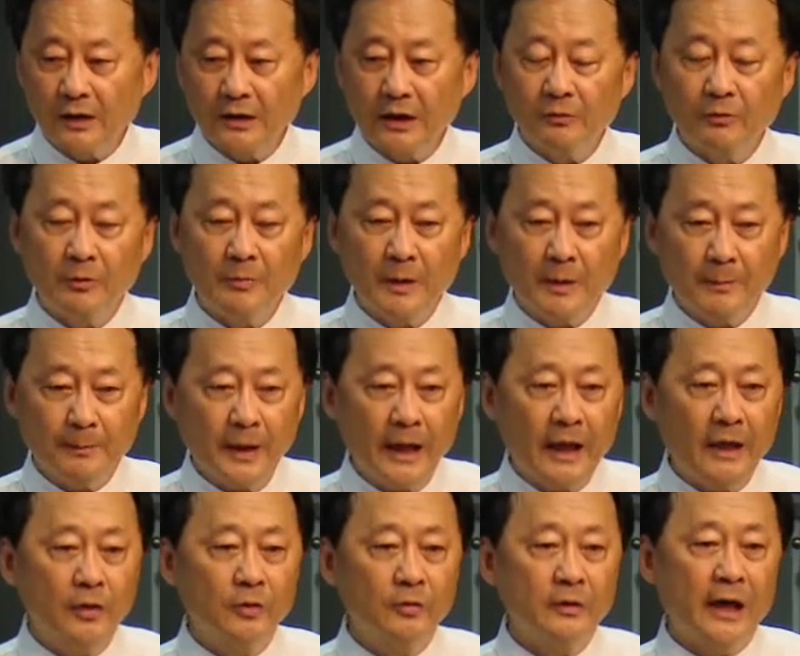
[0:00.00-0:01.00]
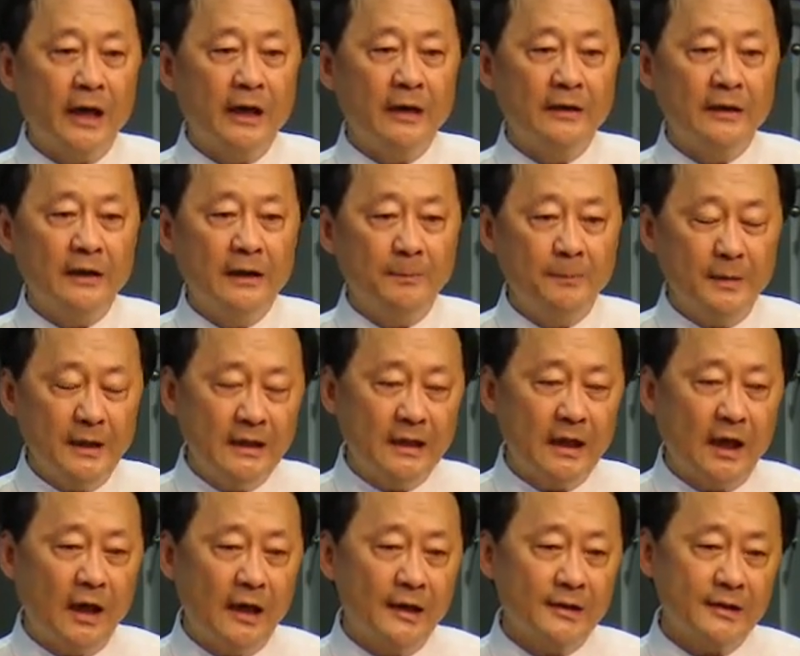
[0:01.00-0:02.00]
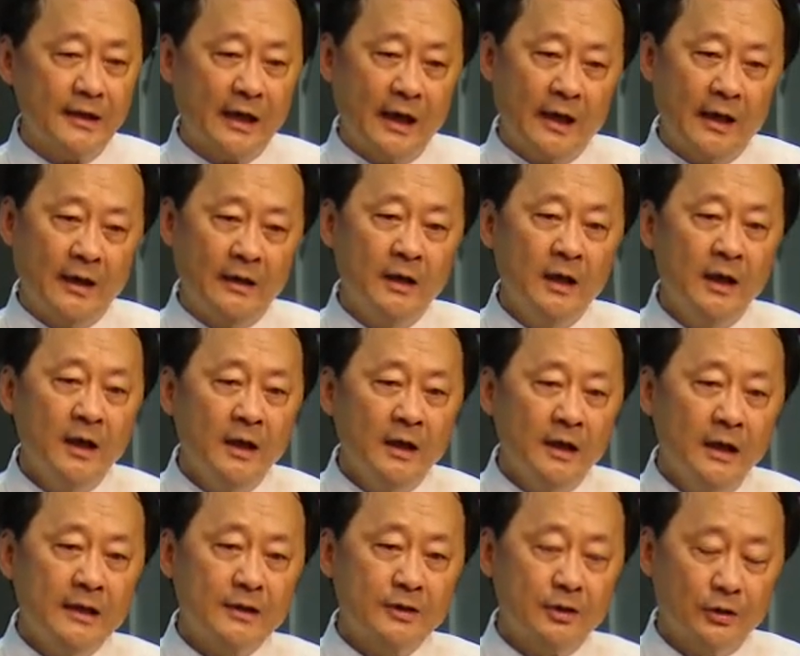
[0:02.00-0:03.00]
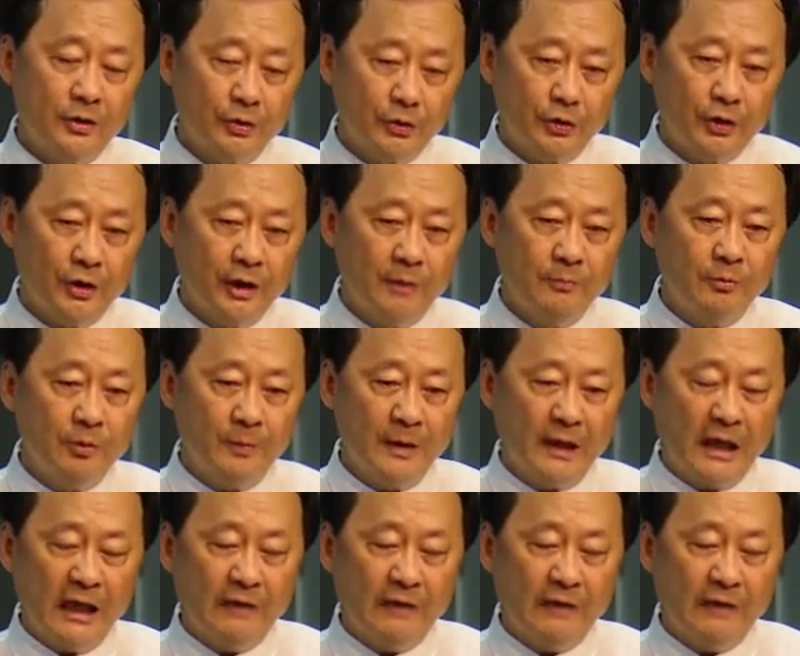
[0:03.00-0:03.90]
There will be a panel, and the PIs and his or her team will be